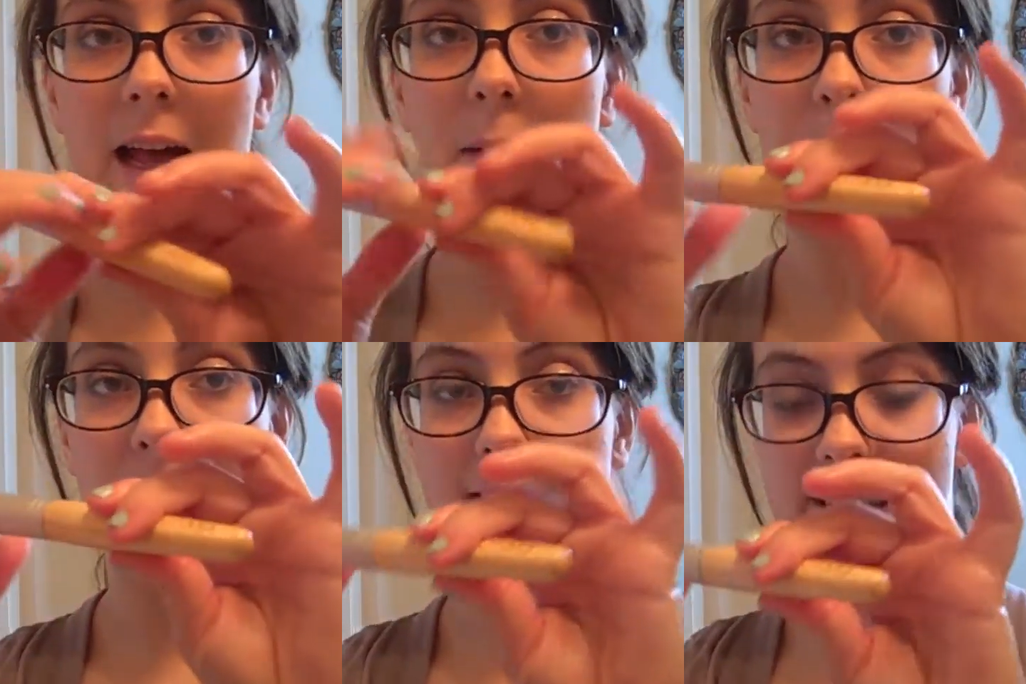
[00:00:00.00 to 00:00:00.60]

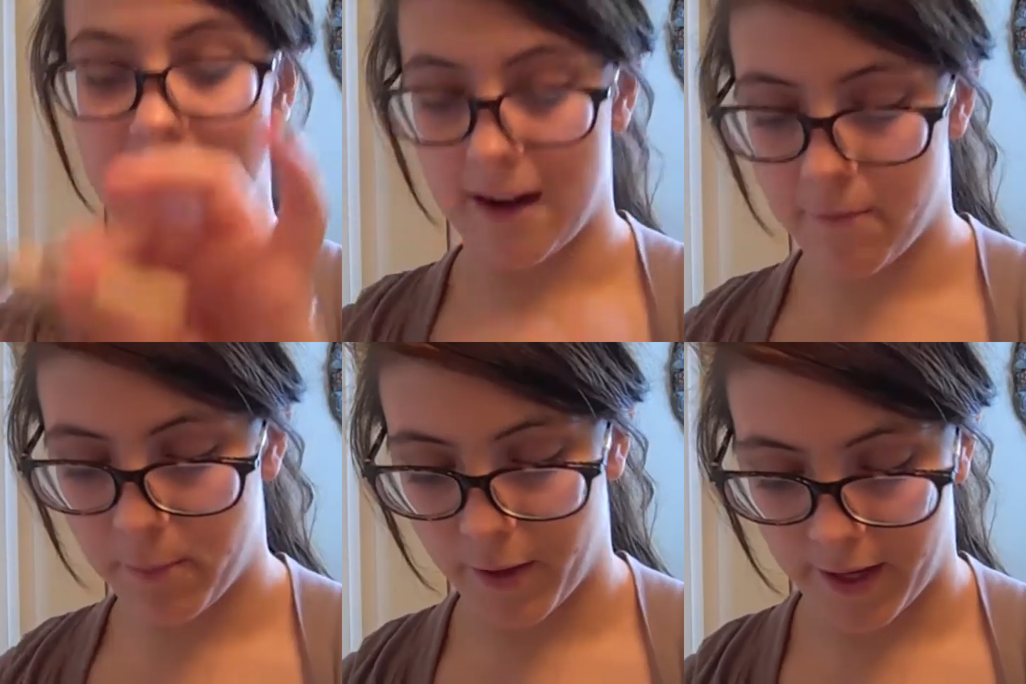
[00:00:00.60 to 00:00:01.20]
but instead
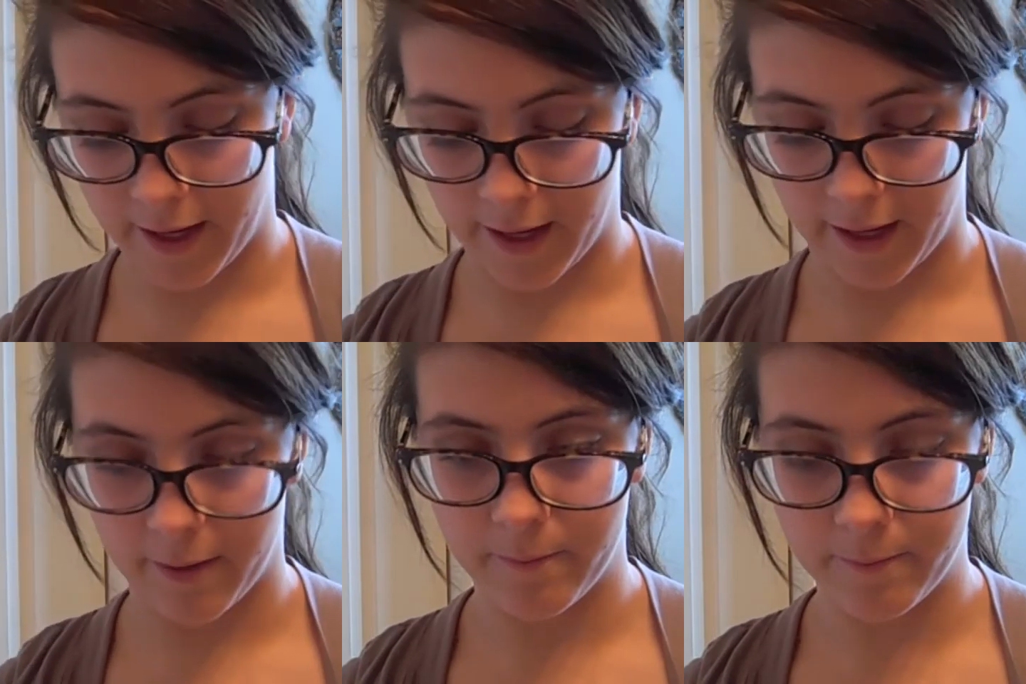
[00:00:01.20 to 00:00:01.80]
of putting
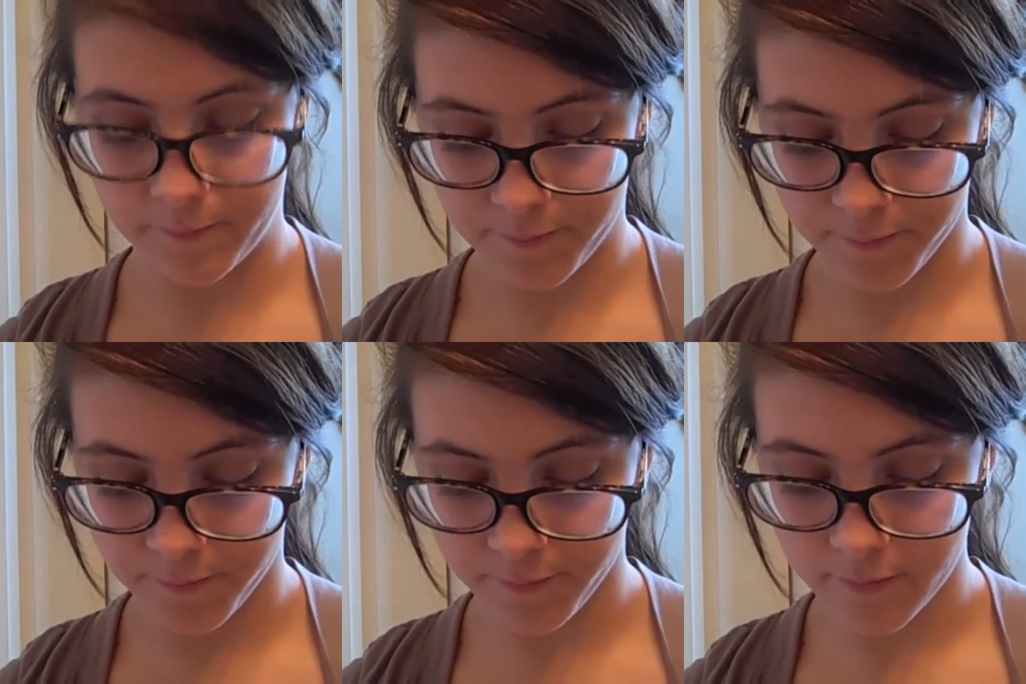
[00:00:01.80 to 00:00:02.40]
it
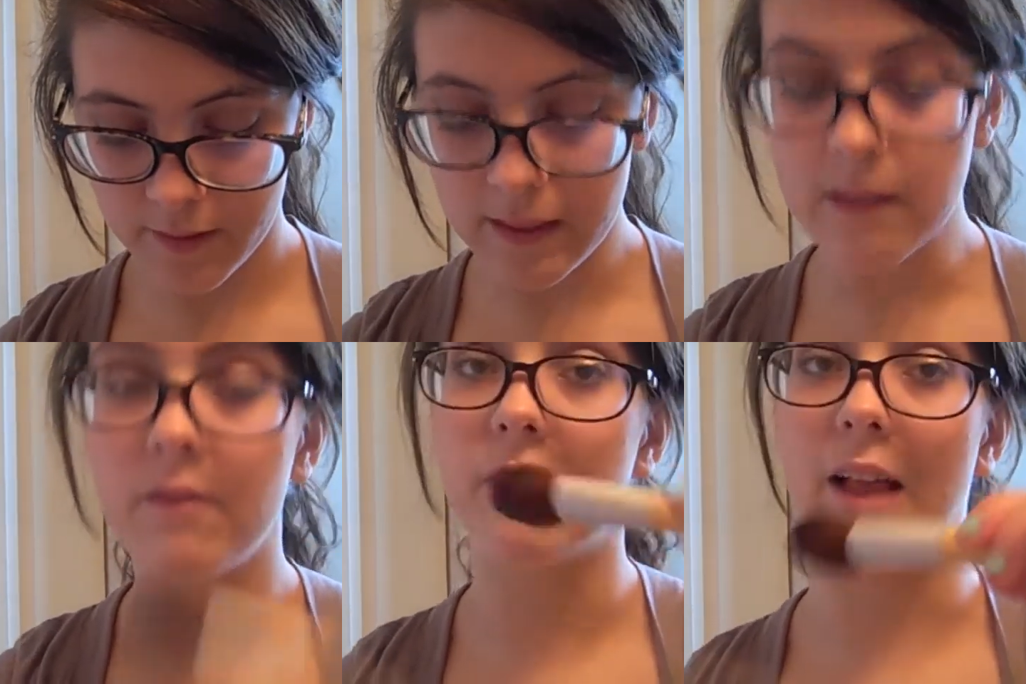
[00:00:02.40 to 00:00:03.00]

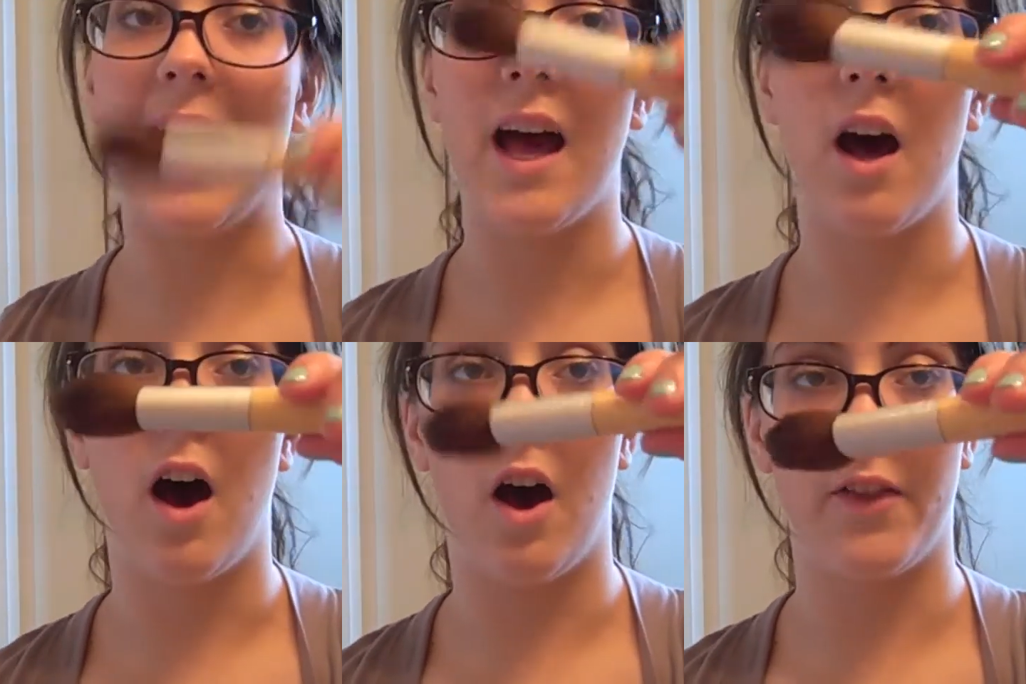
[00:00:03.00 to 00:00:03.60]
flat
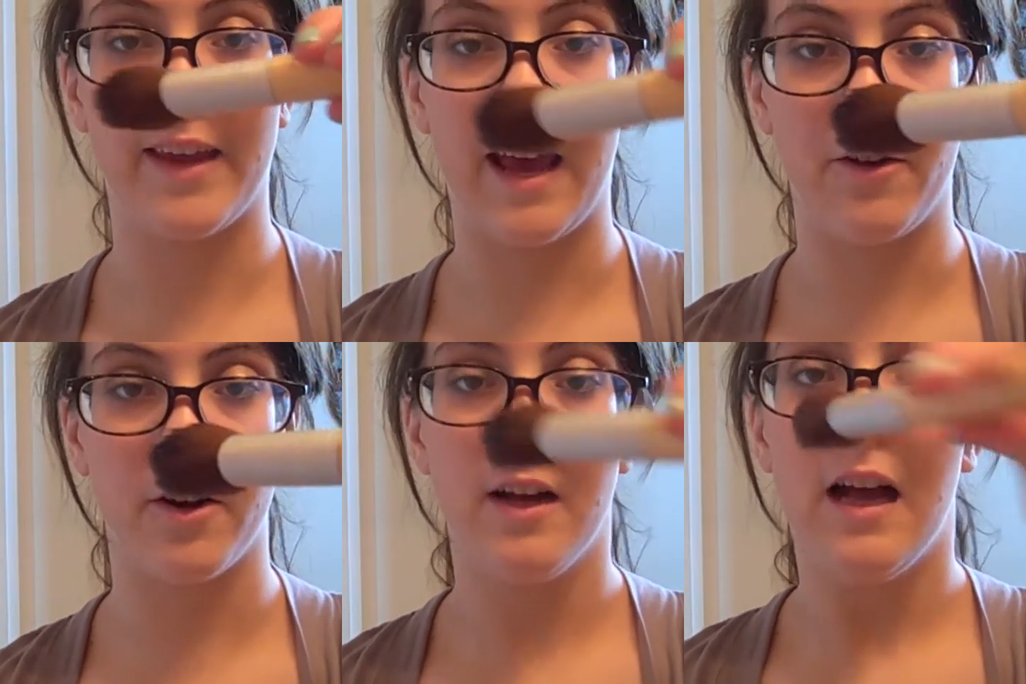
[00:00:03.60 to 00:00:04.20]
on the
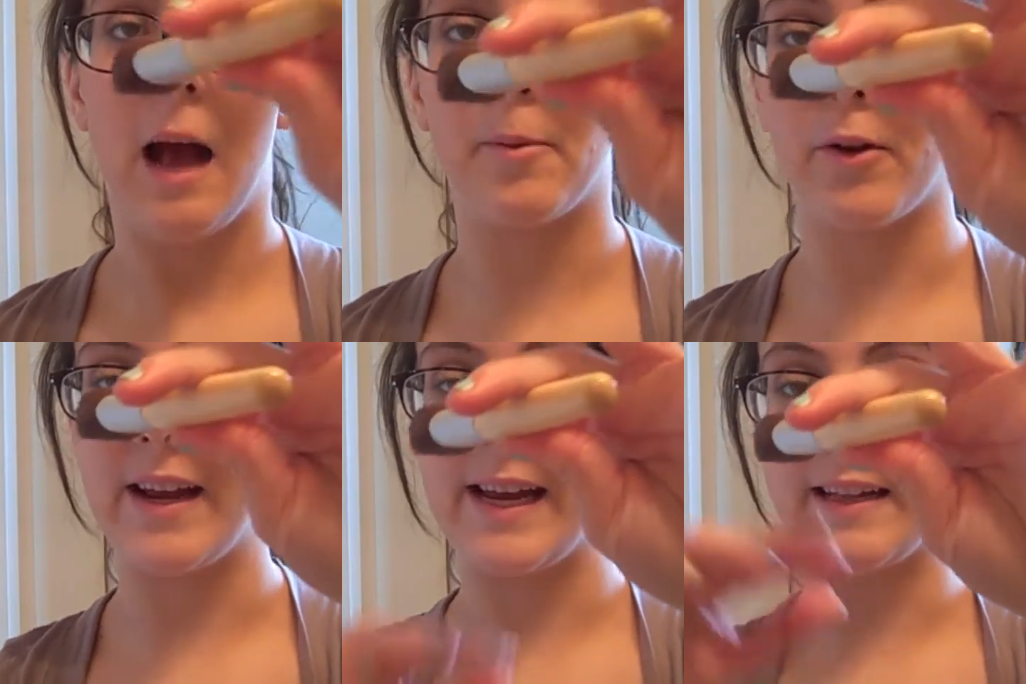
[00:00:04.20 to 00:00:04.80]
counter, I'm
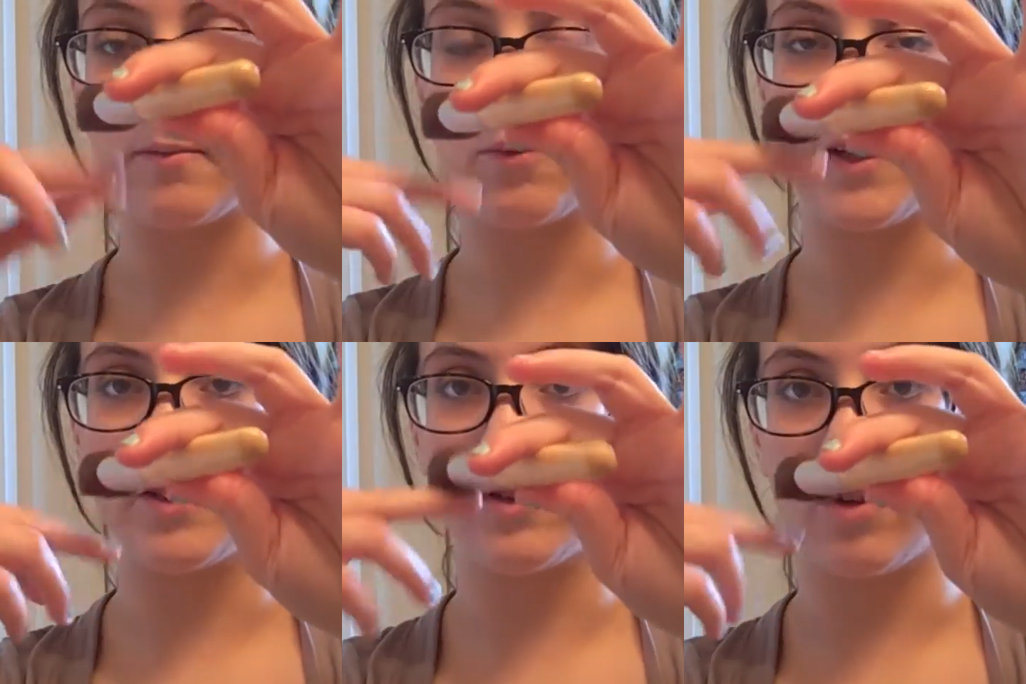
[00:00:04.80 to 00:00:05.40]
going to hang the
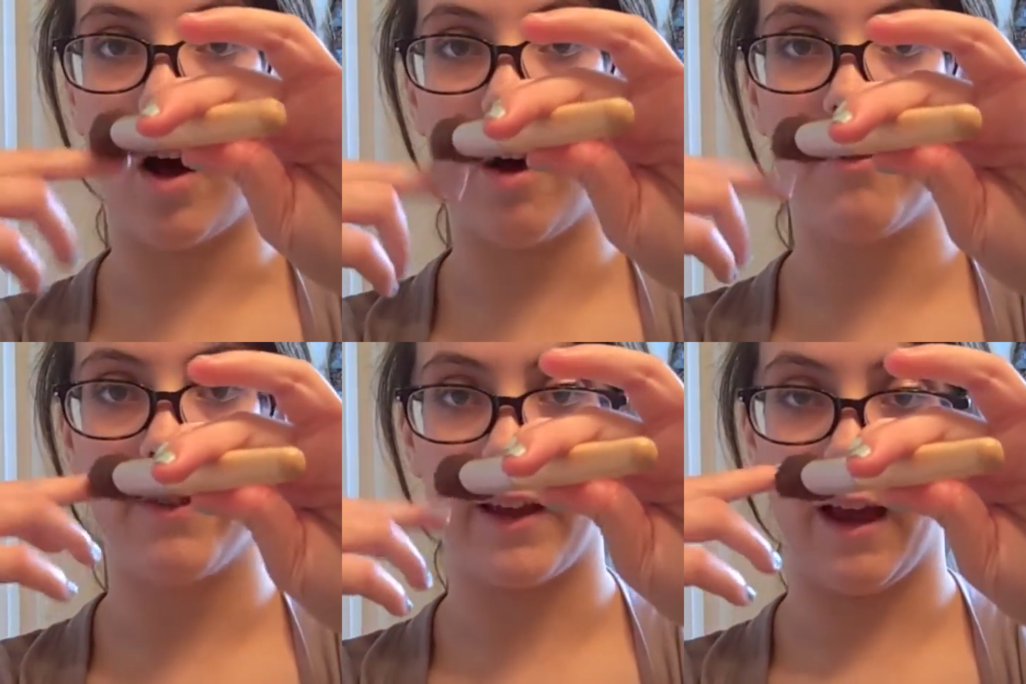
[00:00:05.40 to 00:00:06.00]
bristles
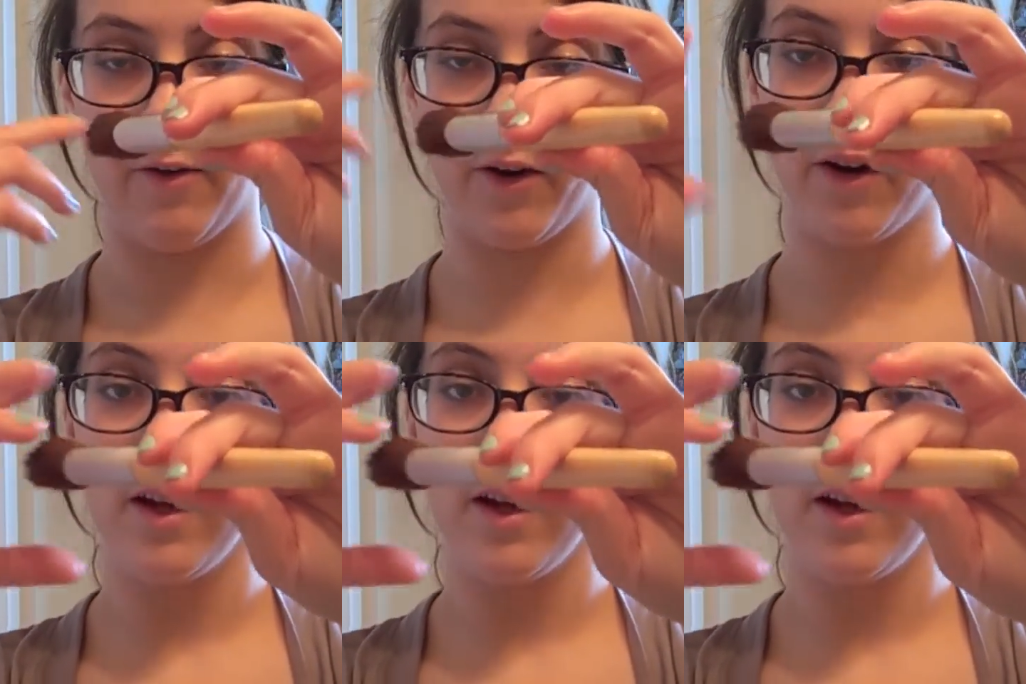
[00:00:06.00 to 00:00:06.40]
off the counter.